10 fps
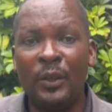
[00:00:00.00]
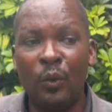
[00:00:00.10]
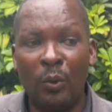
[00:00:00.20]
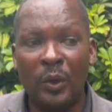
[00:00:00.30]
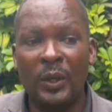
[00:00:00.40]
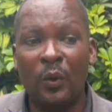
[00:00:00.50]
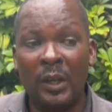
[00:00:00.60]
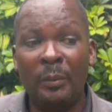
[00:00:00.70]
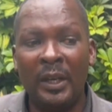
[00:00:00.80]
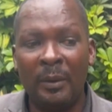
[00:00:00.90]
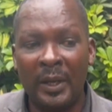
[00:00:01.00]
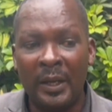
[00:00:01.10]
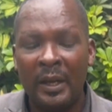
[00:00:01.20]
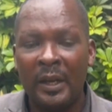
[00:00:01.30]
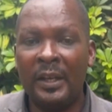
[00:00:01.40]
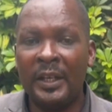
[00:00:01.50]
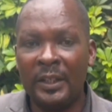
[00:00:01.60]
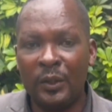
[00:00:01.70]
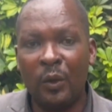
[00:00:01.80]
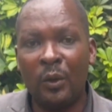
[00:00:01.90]
and provide a line of operation.
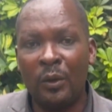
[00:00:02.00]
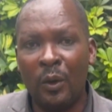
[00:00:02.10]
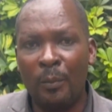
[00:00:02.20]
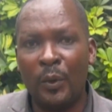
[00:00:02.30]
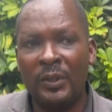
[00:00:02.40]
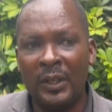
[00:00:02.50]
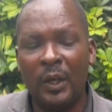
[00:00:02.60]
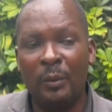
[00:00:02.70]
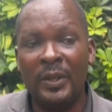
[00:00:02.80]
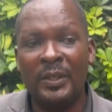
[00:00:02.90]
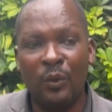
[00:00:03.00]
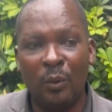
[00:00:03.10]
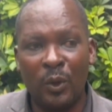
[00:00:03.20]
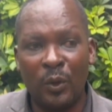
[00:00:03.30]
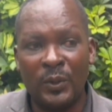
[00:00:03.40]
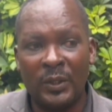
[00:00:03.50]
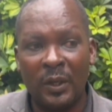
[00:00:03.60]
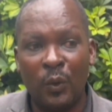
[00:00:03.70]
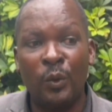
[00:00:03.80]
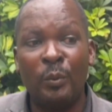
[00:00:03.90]
We request the Rwandan
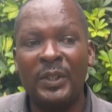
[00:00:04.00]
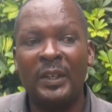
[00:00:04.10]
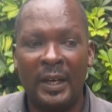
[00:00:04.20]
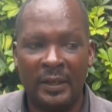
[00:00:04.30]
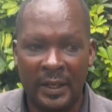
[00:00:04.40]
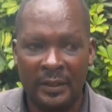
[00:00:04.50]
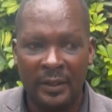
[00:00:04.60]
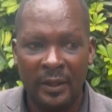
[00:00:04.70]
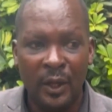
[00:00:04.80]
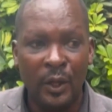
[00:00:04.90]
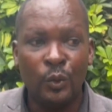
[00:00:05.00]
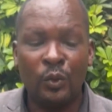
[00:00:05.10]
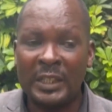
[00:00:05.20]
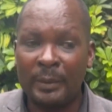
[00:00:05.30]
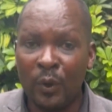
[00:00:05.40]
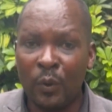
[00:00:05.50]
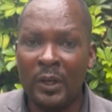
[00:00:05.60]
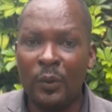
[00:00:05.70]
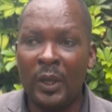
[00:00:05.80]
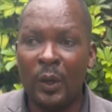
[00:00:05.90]
Parliament to reanalyze the
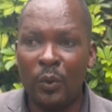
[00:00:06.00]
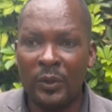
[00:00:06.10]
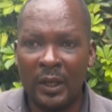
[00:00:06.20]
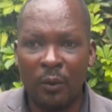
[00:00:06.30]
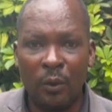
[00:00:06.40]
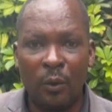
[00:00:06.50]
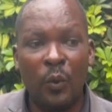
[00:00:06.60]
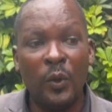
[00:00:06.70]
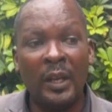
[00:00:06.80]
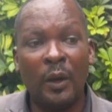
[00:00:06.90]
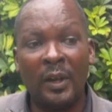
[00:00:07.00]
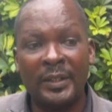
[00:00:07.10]
law governing this sector.